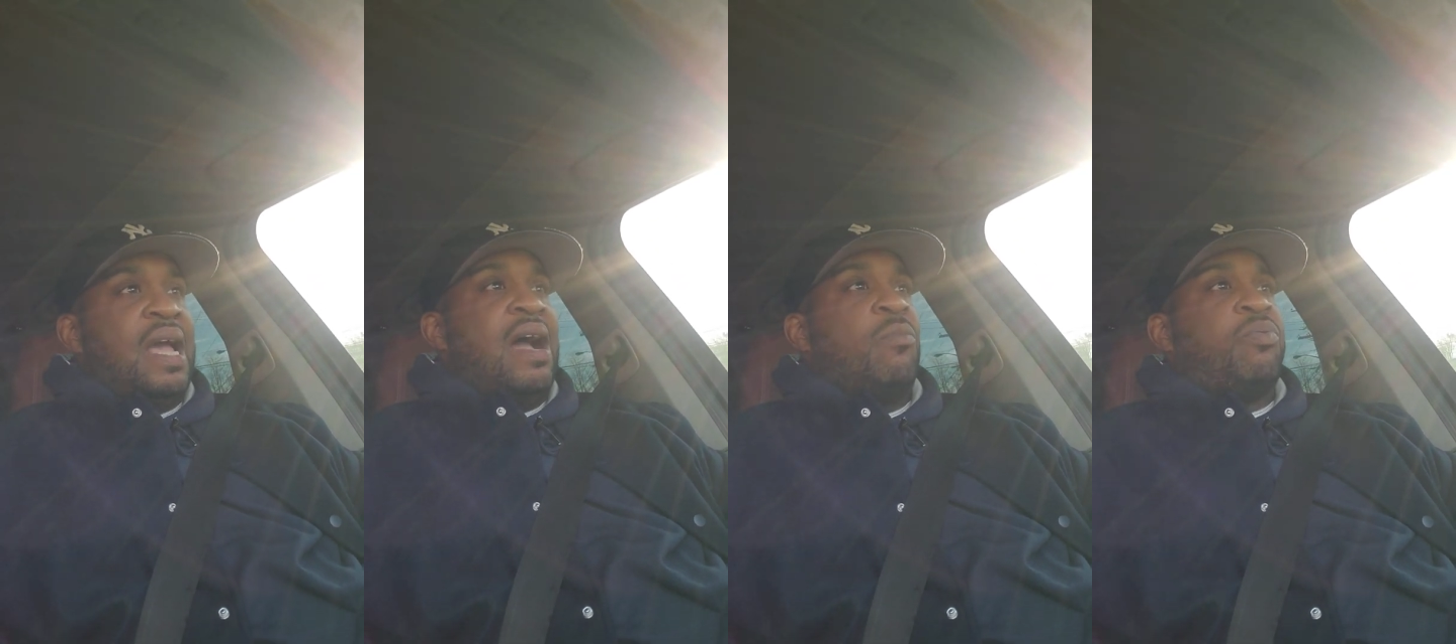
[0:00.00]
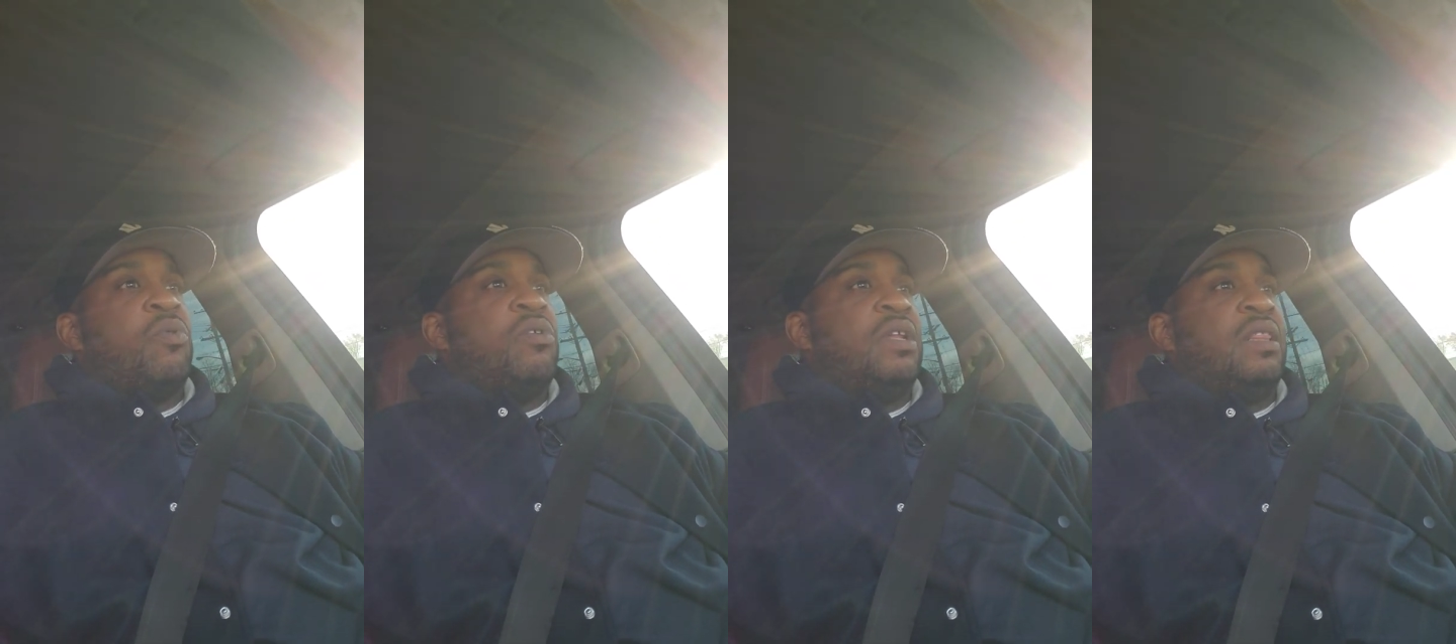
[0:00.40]

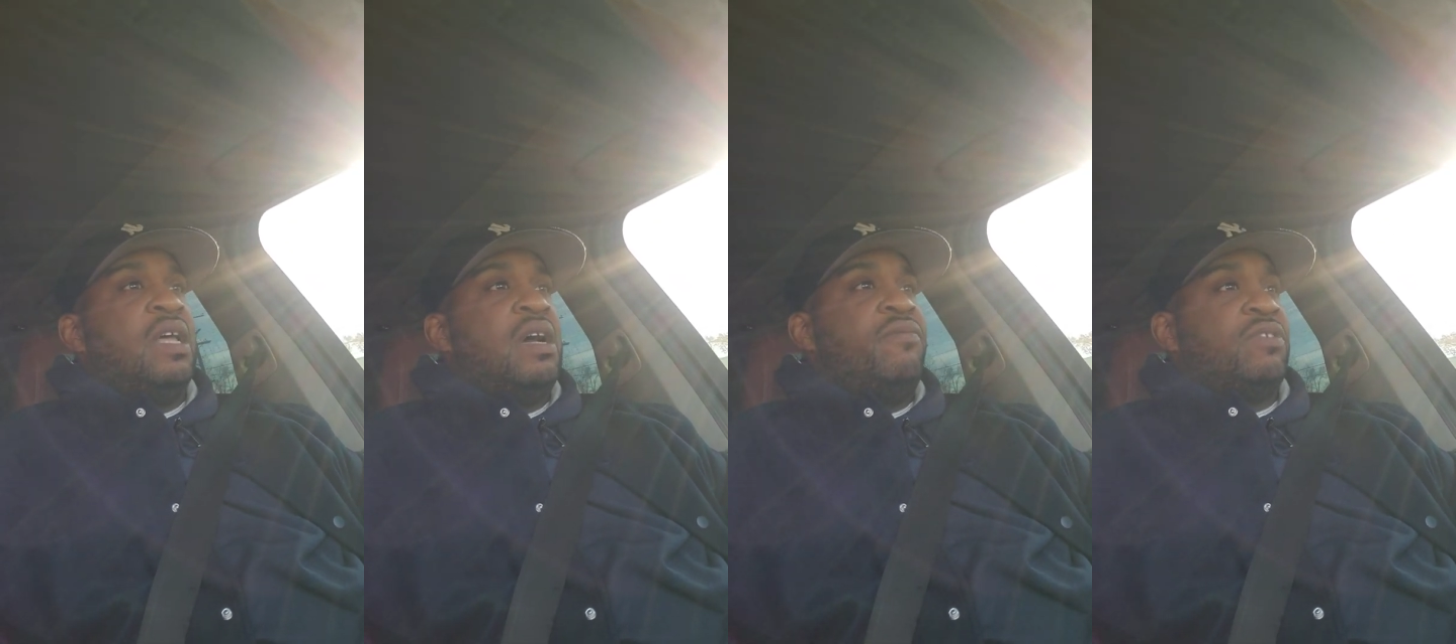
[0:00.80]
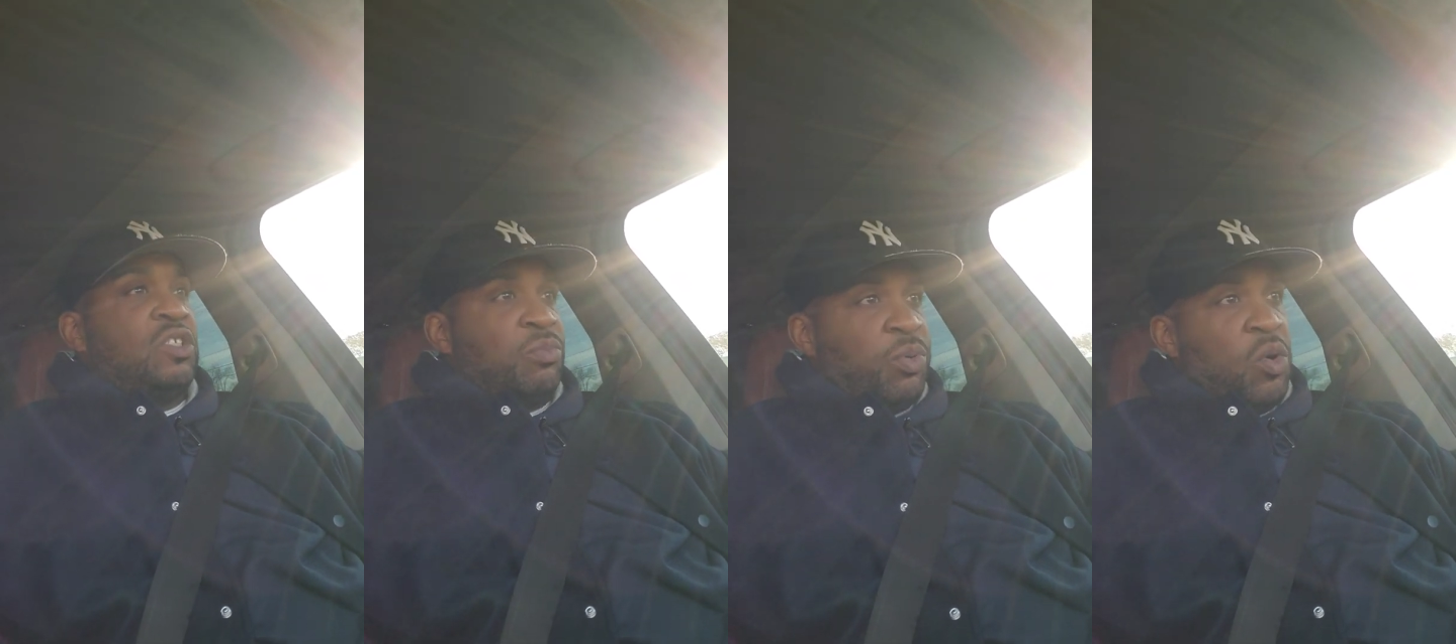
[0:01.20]
outpouring of love and
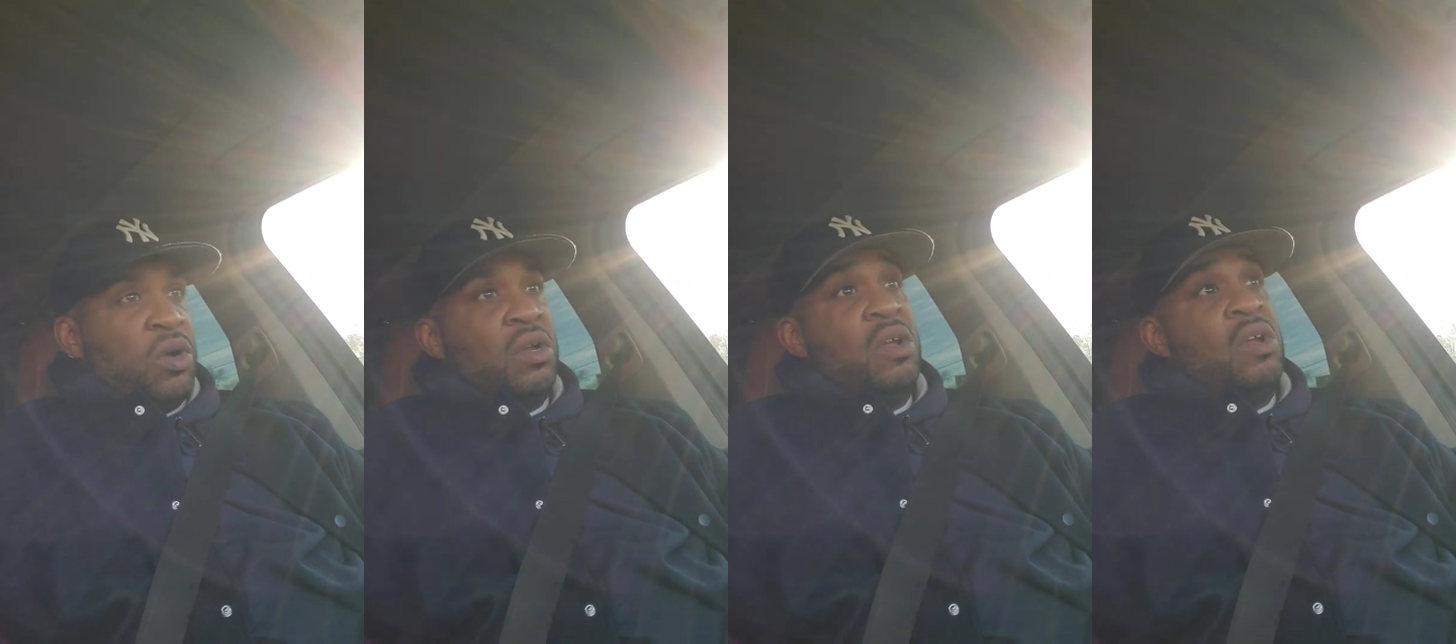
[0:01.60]
support,